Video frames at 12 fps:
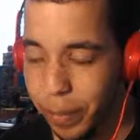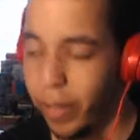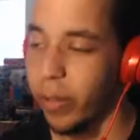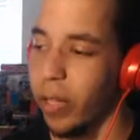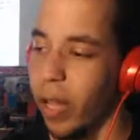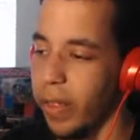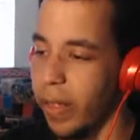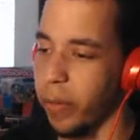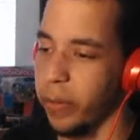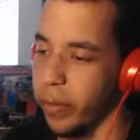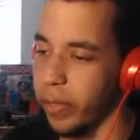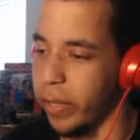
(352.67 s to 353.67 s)
Metal Claw, that
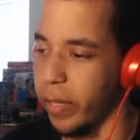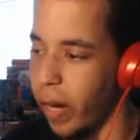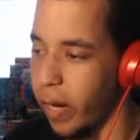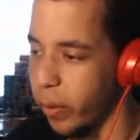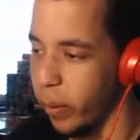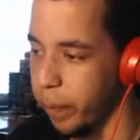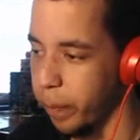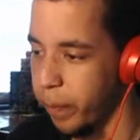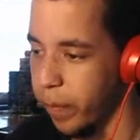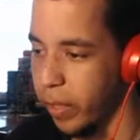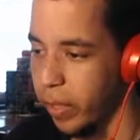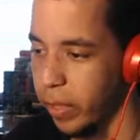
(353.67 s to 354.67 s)
won't do anything. Alright, cool.
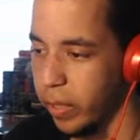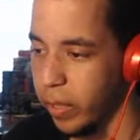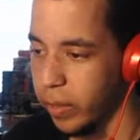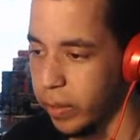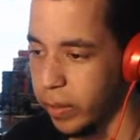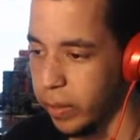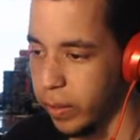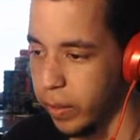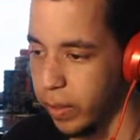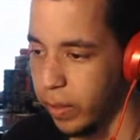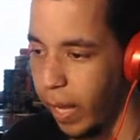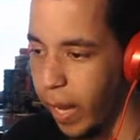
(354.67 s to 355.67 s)

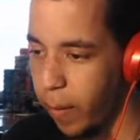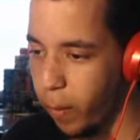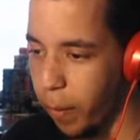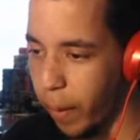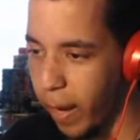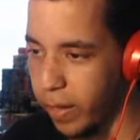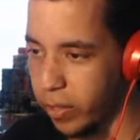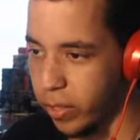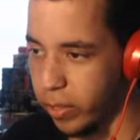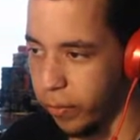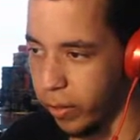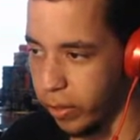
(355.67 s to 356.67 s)
And we'll bite
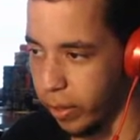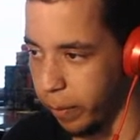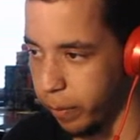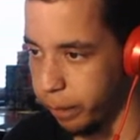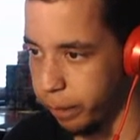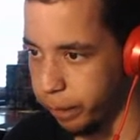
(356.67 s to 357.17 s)
just to finish it up.